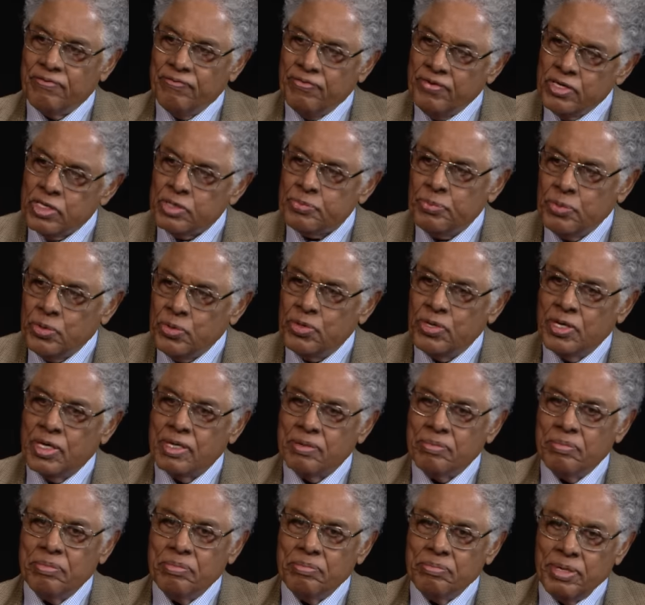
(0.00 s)
the
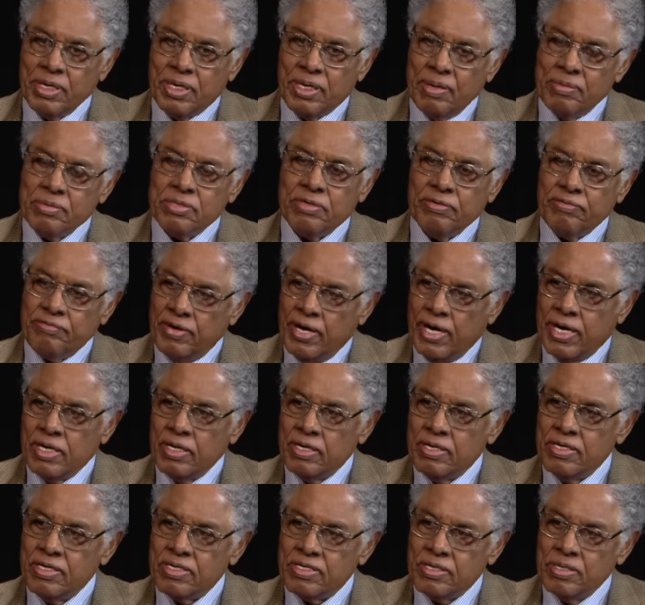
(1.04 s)
firstborn becomes the
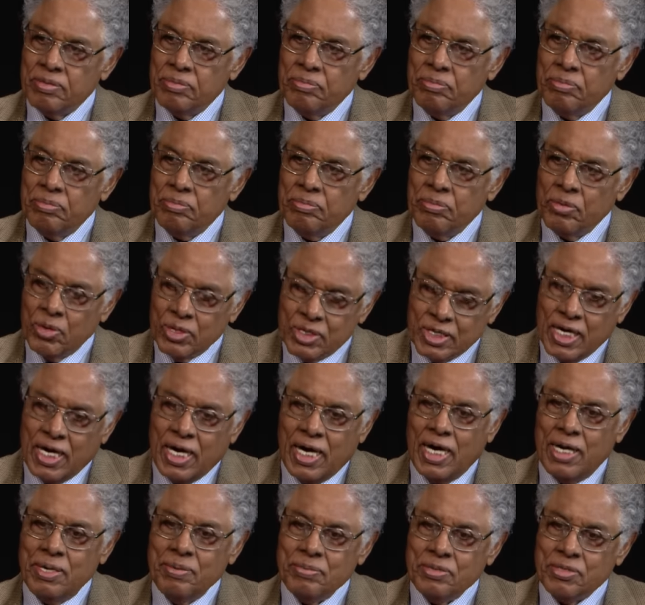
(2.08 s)
finalist more
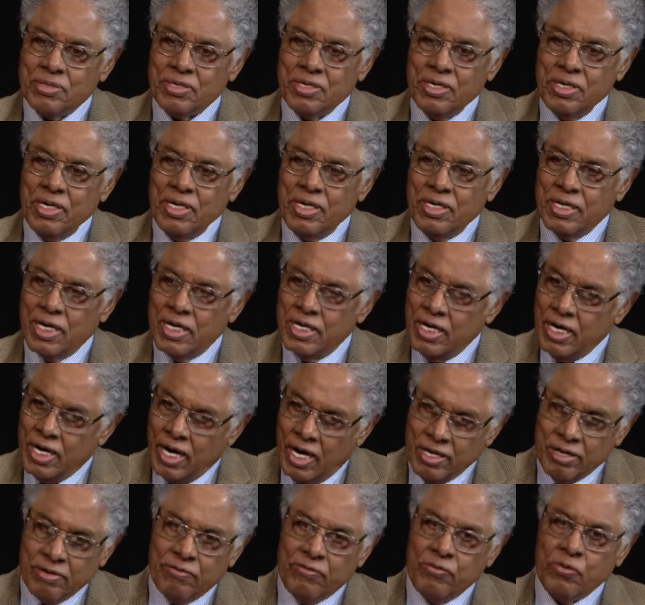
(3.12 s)
times than the
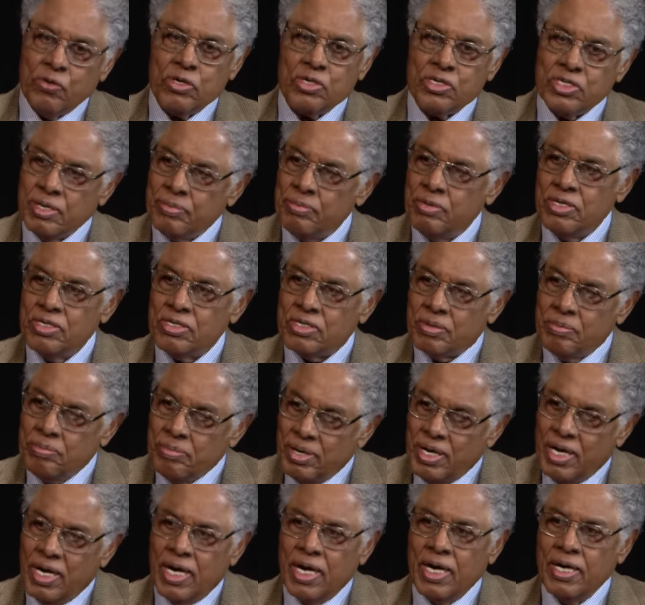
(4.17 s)
other four siblings
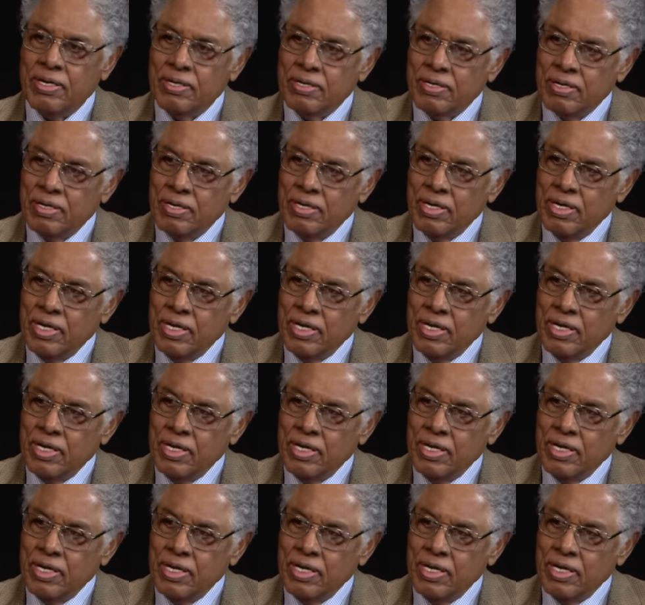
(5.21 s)
combined.